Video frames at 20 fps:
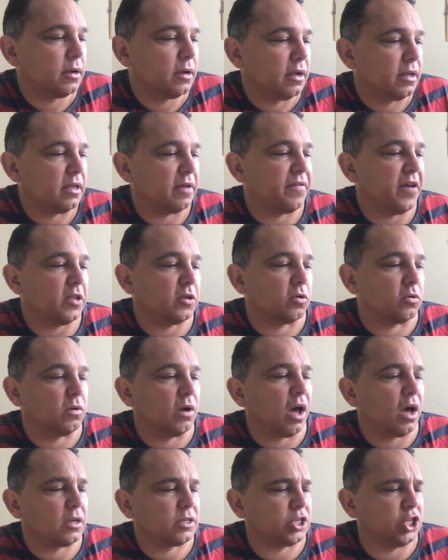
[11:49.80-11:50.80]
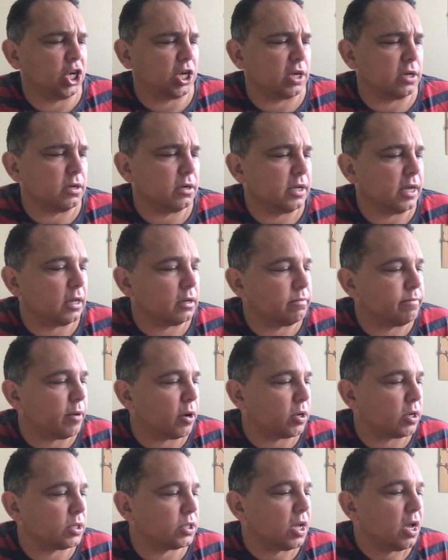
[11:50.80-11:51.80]
"You've had your last chicken," yelled
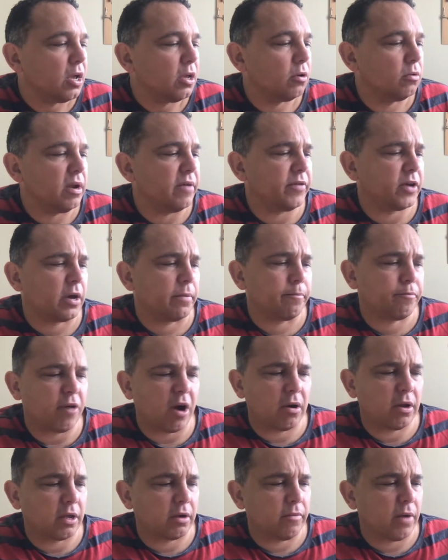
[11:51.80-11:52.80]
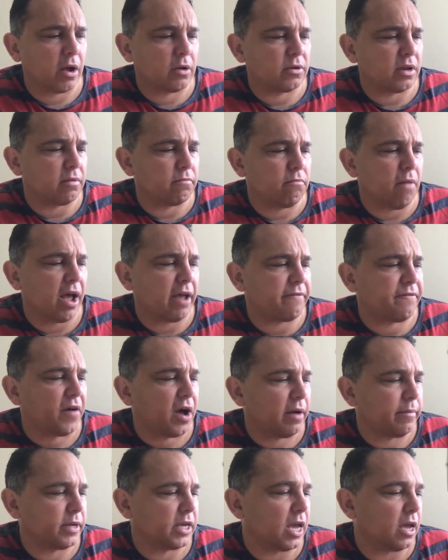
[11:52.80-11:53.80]
Boggles. "You'll never come prowling around my
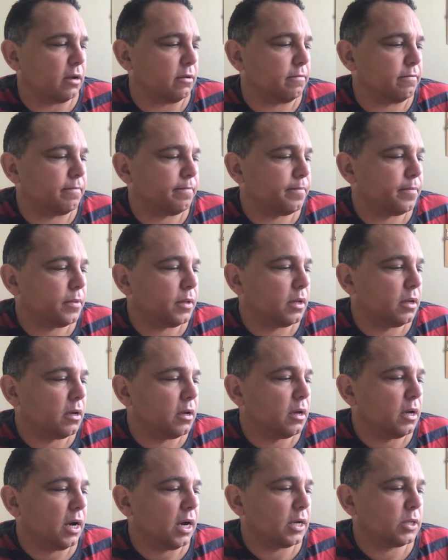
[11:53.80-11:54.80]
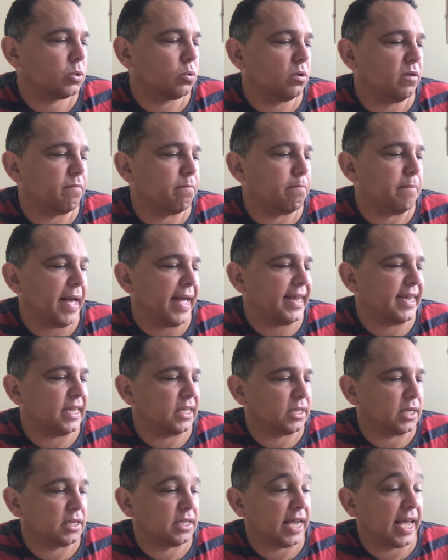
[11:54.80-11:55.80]
farm again." A sort of
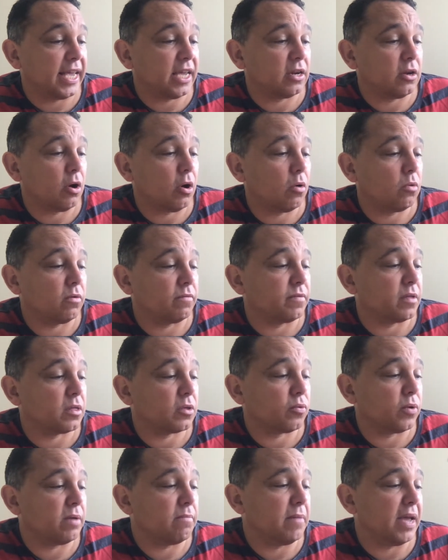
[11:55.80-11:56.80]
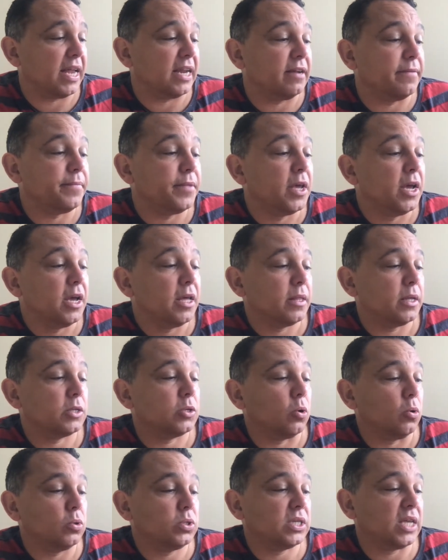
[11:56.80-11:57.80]
madness had taken hold of the three men. The
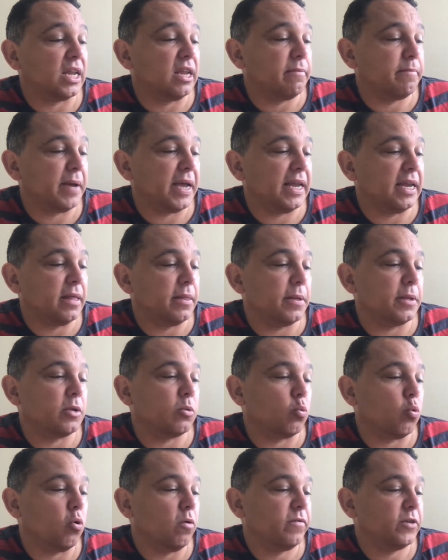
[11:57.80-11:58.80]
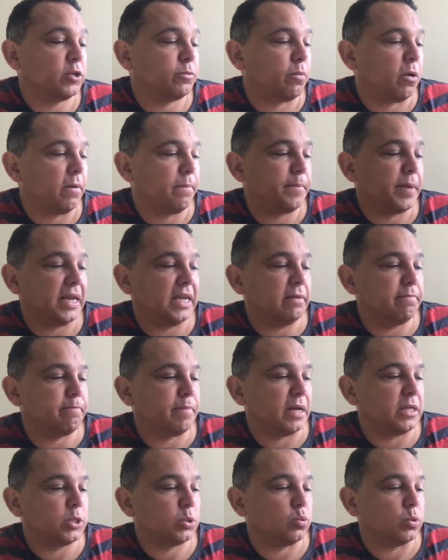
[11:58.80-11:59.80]
tall, skinny Bean and the dwarfish, pot-bellied
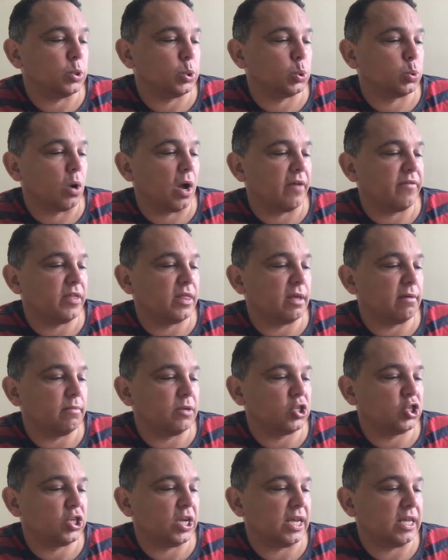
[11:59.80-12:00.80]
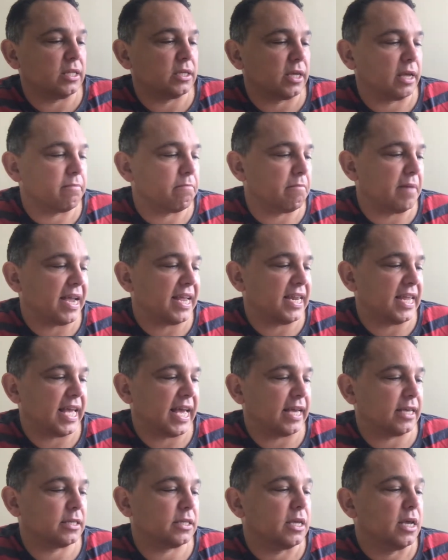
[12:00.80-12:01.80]
Bunce were driving their machines like
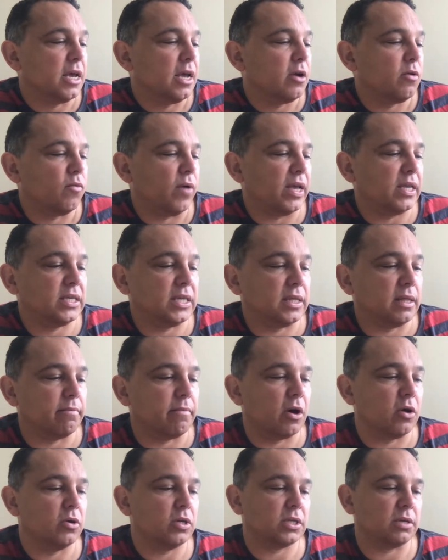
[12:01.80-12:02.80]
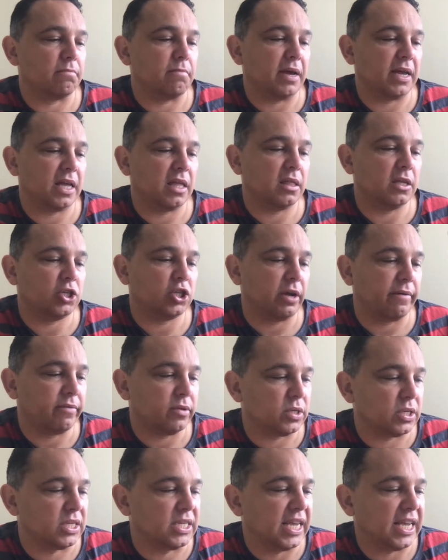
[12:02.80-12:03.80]
maniacs, racing the motors and making the
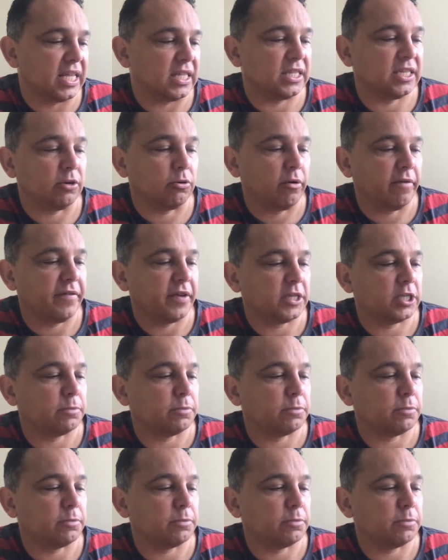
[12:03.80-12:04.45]
shovels dig at terrific